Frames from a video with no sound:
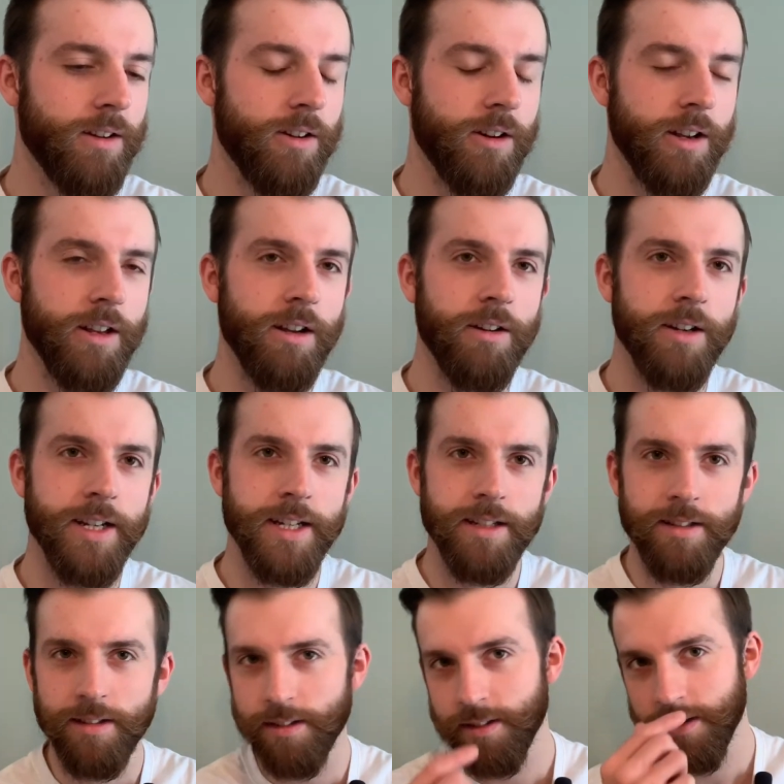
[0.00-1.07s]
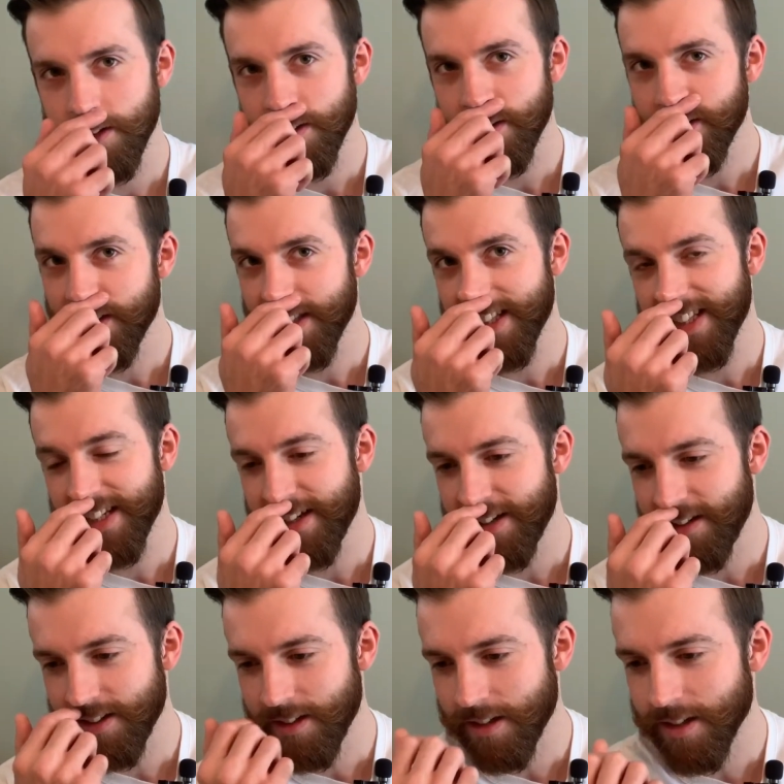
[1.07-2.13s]
I'd
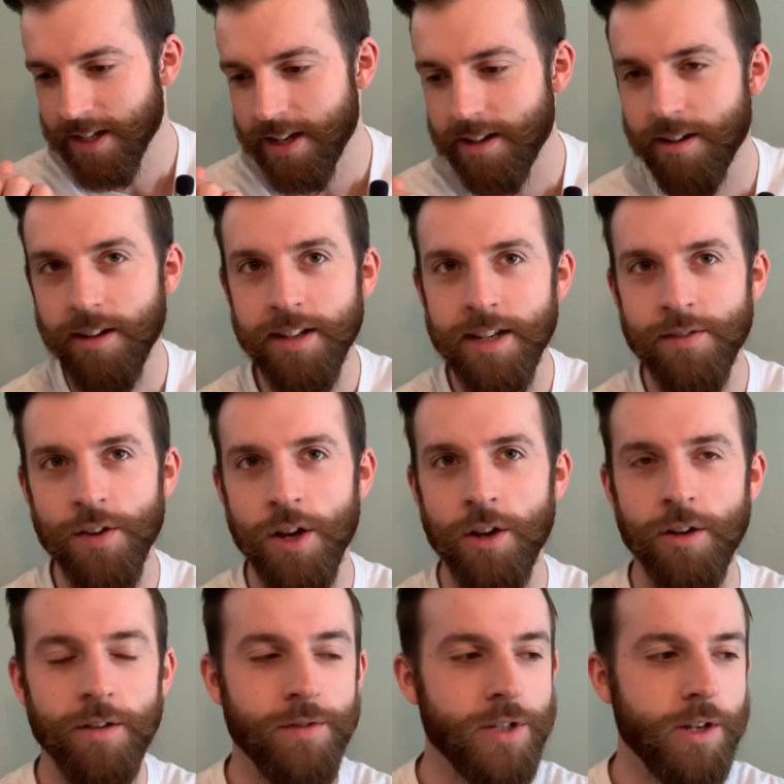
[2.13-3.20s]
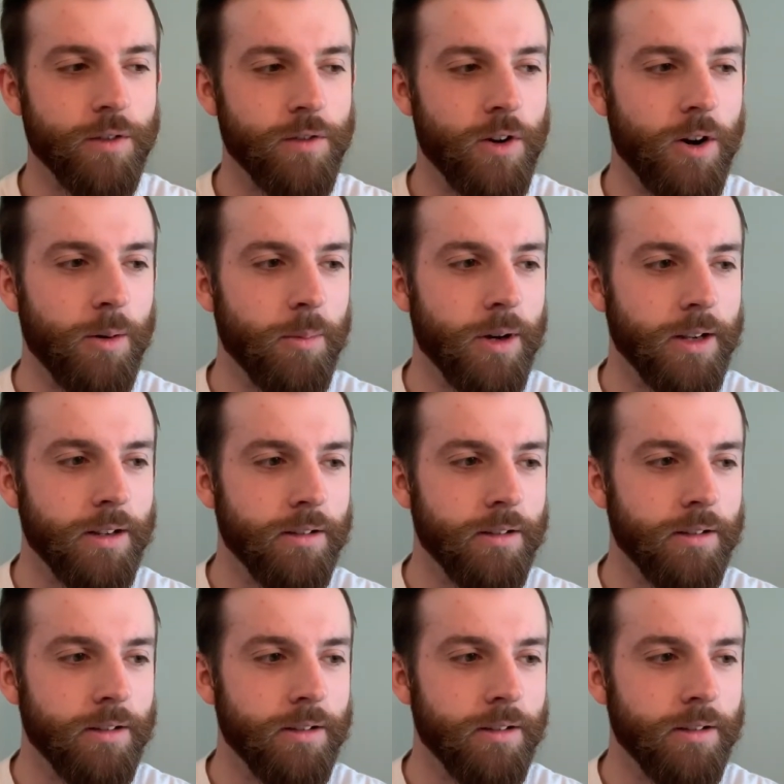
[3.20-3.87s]
never heard of self-harm.